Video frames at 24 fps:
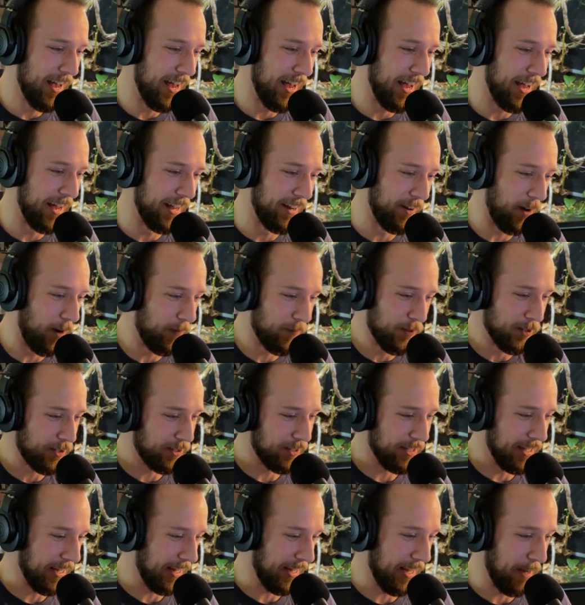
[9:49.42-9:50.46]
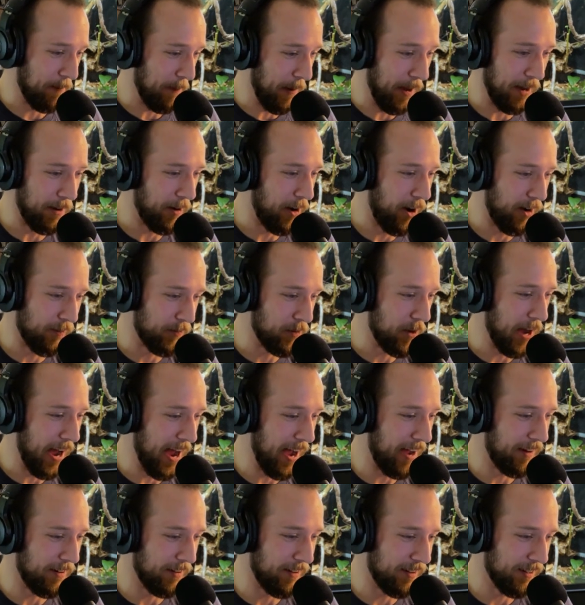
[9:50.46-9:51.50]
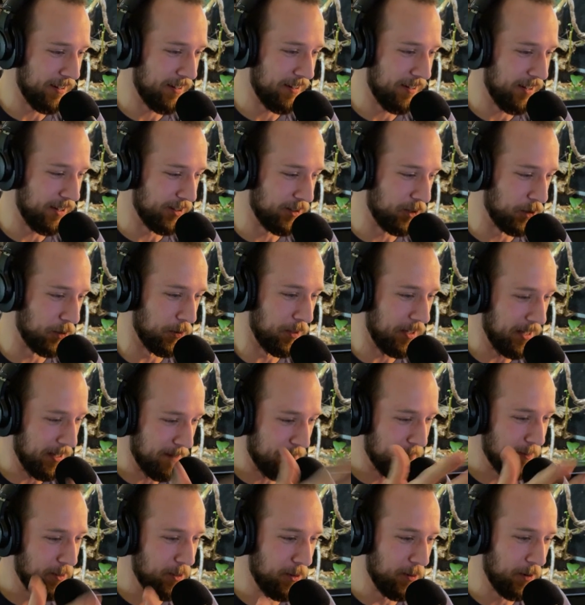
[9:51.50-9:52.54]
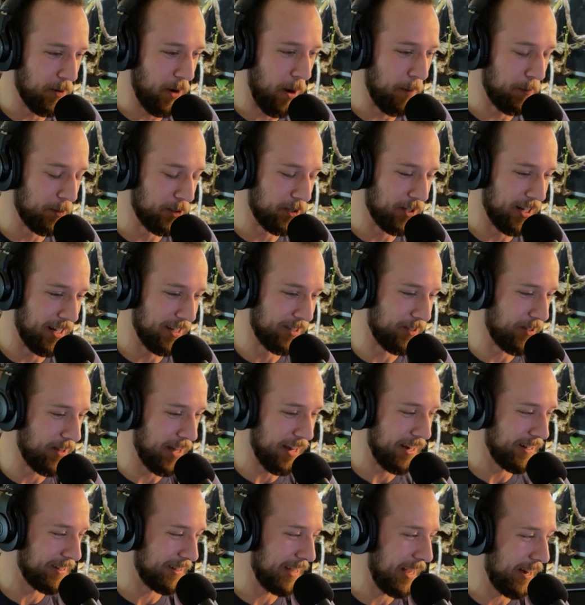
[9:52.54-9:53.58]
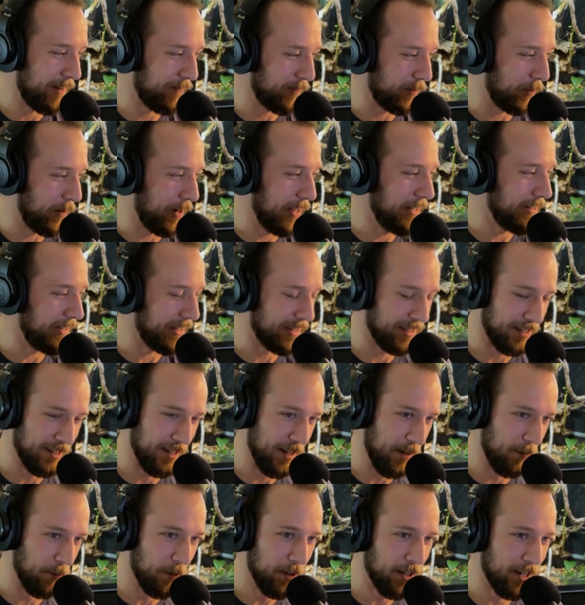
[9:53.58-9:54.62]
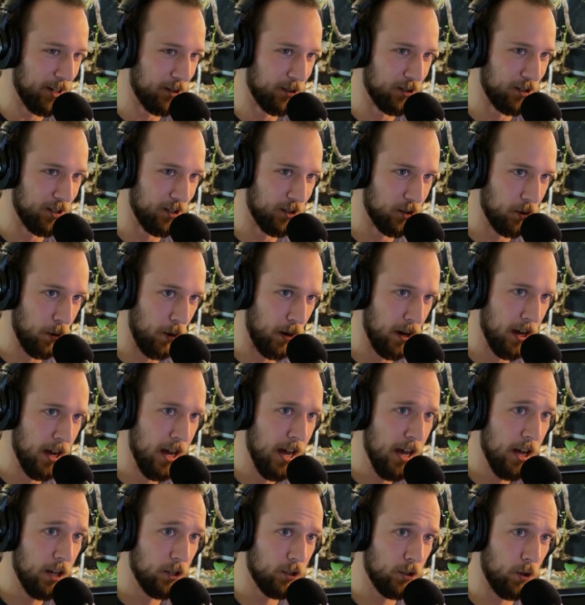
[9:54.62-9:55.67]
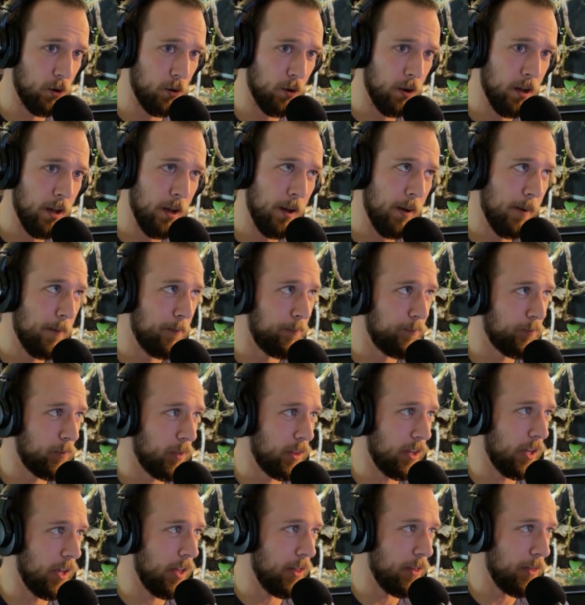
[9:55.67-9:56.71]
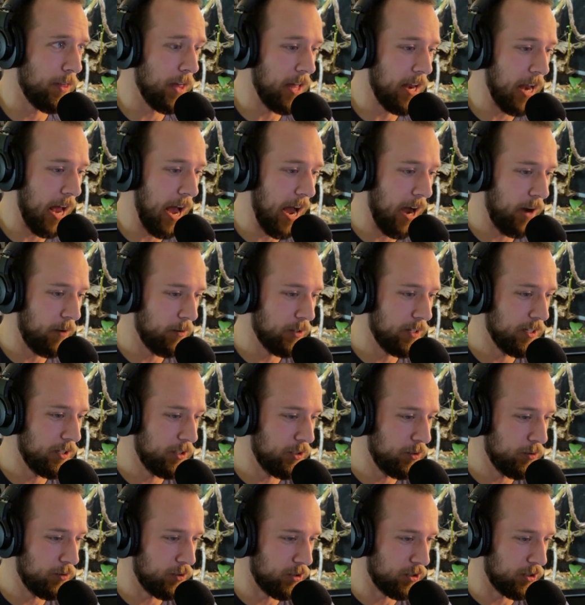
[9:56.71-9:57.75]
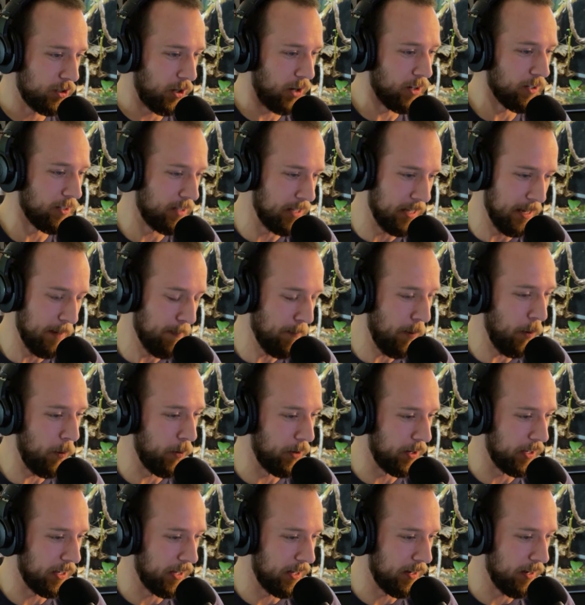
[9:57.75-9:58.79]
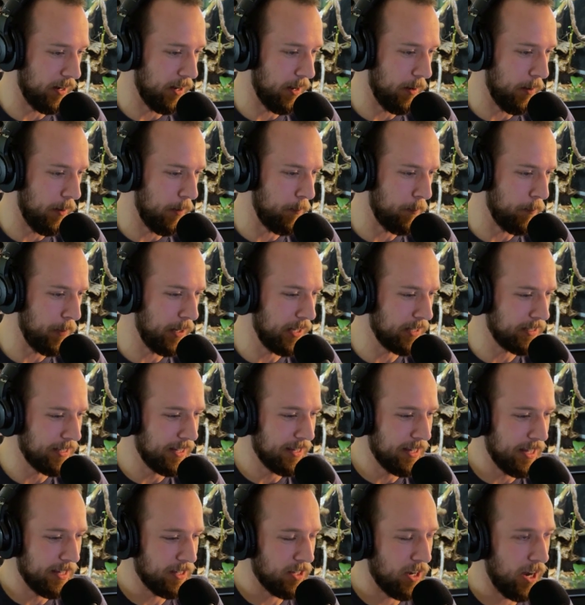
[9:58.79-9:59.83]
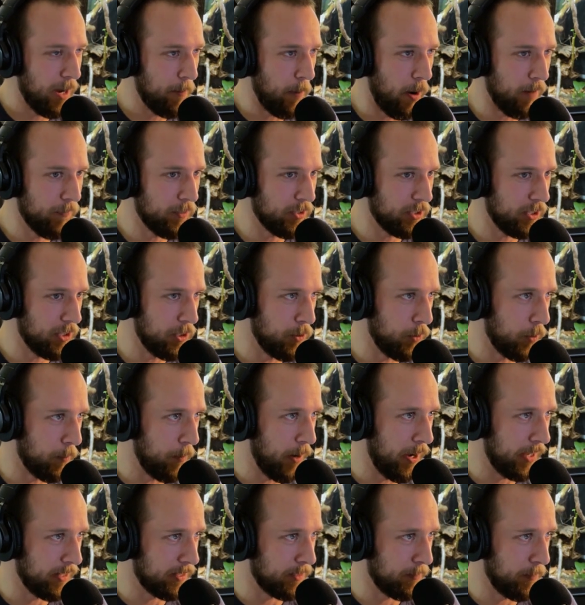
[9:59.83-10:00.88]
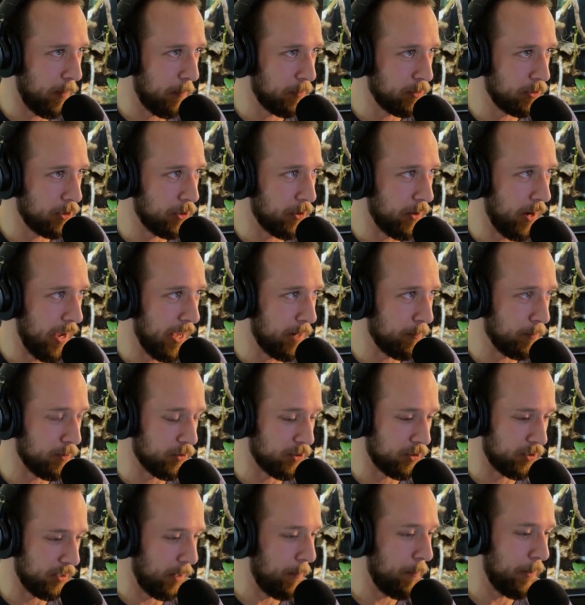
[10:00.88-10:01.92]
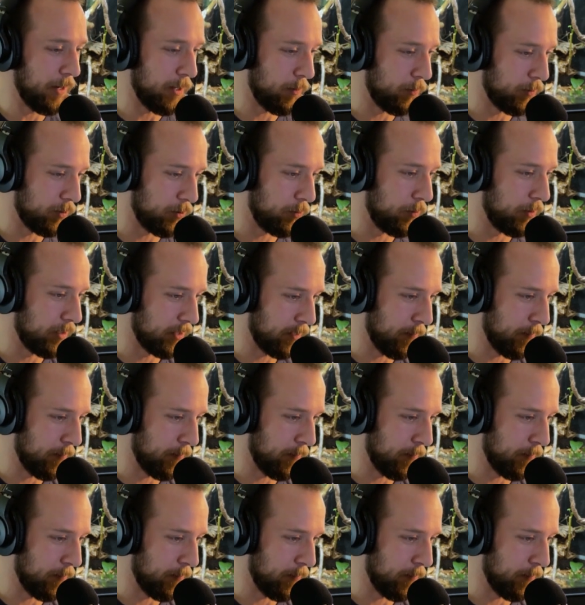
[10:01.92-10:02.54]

And obviously it paid off. You had a dream to accomplish that. So that is kind of crazy. It's a really interesting story. So then how did you start the importing? And because at that time, obviously, you were buying some obscure animals. Somebody was doing